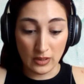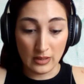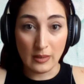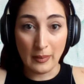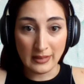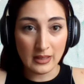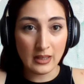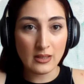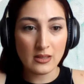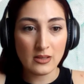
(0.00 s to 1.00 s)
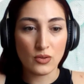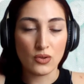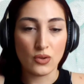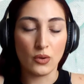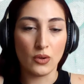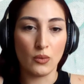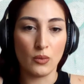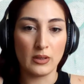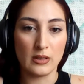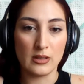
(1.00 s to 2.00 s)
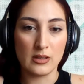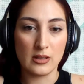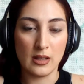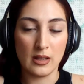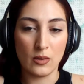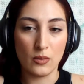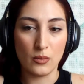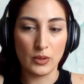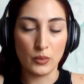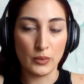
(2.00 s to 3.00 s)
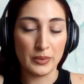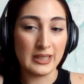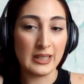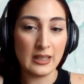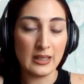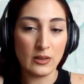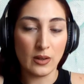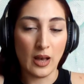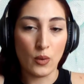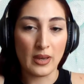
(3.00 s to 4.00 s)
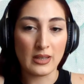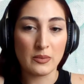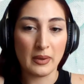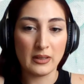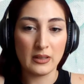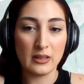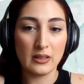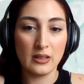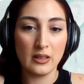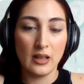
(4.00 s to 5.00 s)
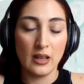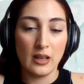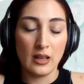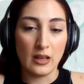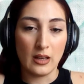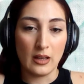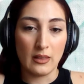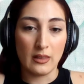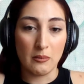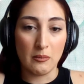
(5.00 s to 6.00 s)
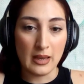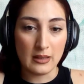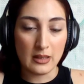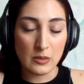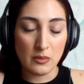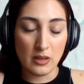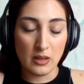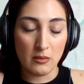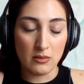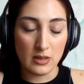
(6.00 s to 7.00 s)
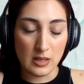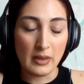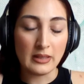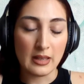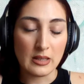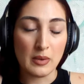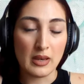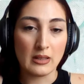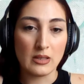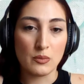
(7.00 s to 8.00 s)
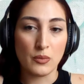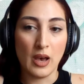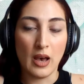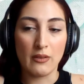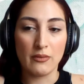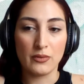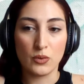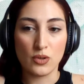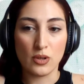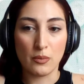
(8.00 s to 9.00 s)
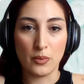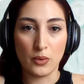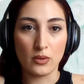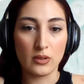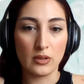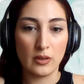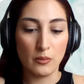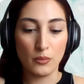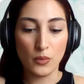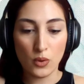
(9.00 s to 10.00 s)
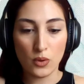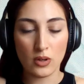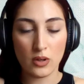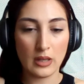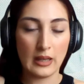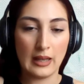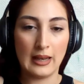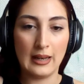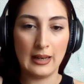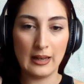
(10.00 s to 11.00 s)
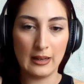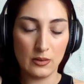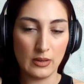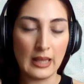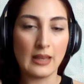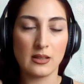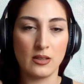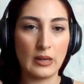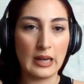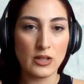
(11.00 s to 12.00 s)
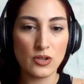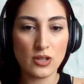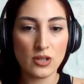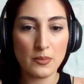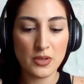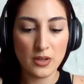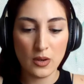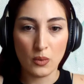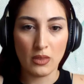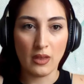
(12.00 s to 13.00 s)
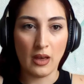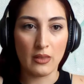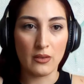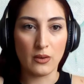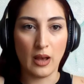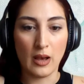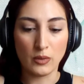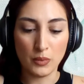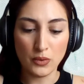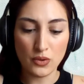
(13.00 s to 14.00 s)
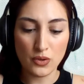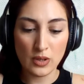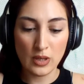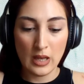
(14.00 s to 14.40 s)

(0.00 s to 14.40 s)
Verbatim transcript: semantics, to show you what we did, how we expanded the semantics mechanism we have to support more links and relationships with other outputs.